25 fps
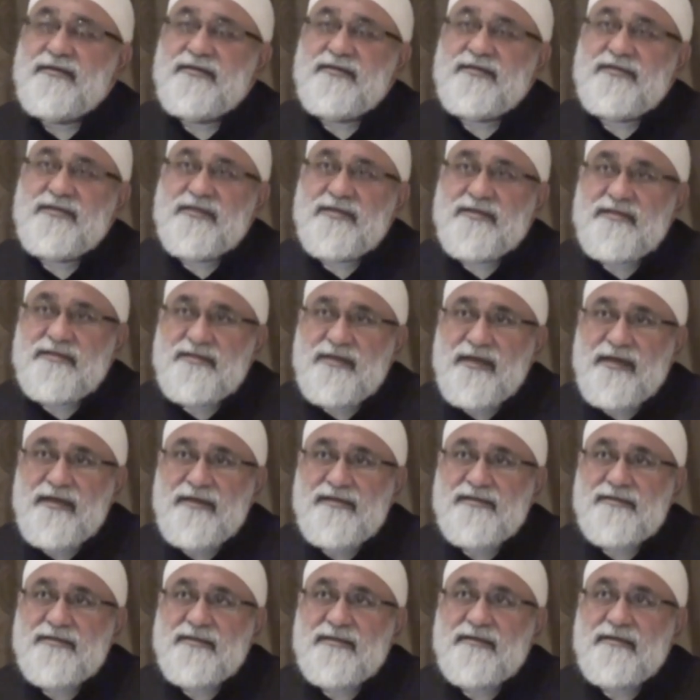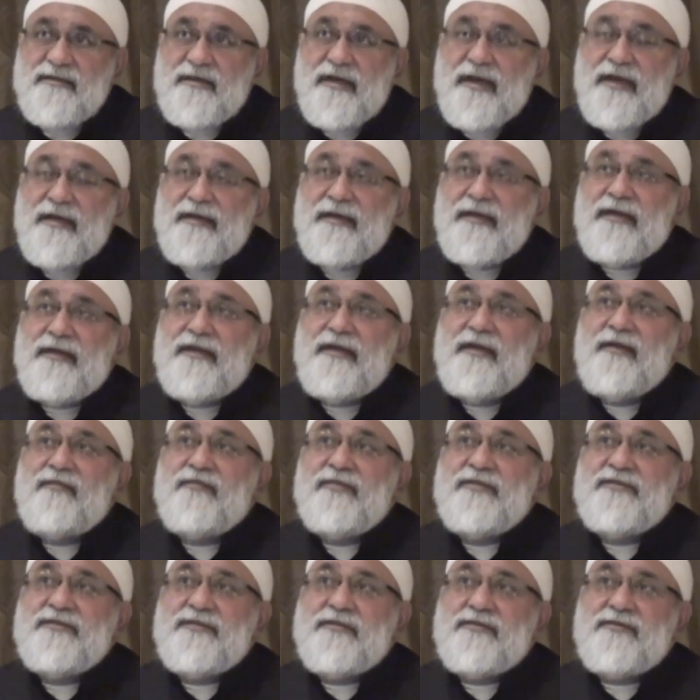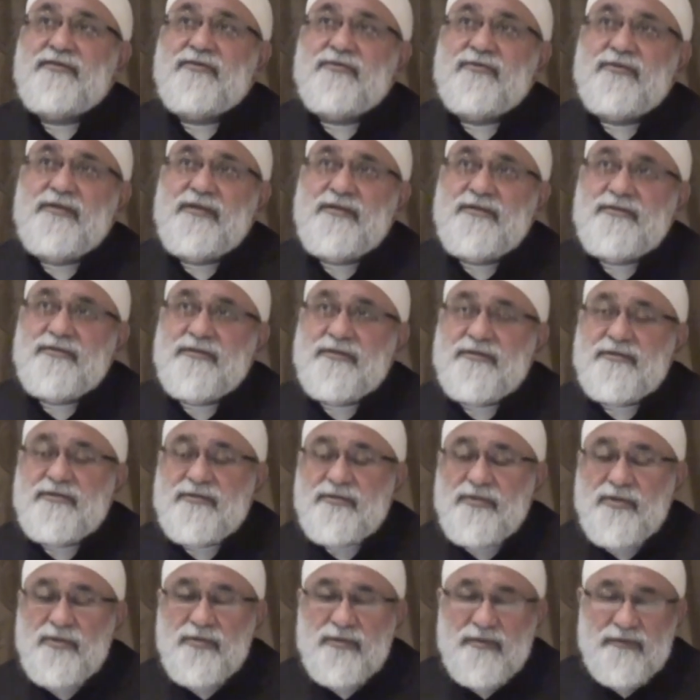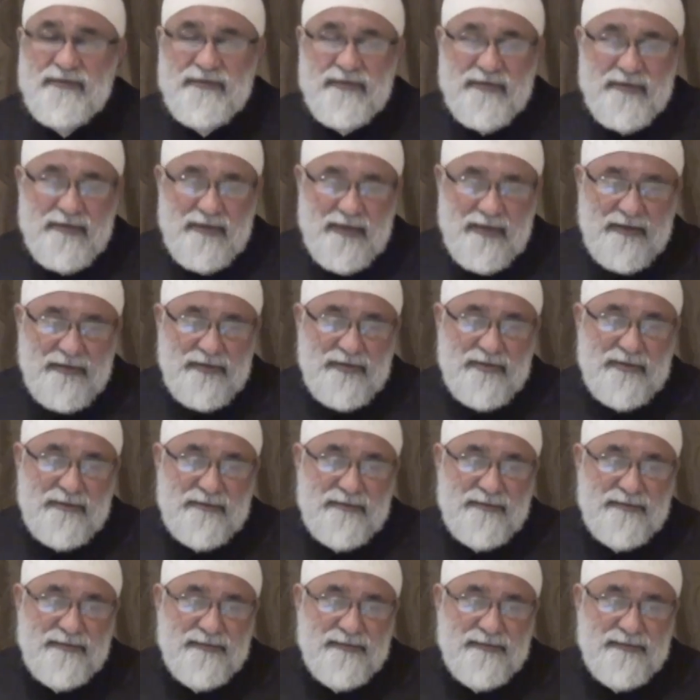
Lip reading: sustains it, and enables it to reach its goal of creation.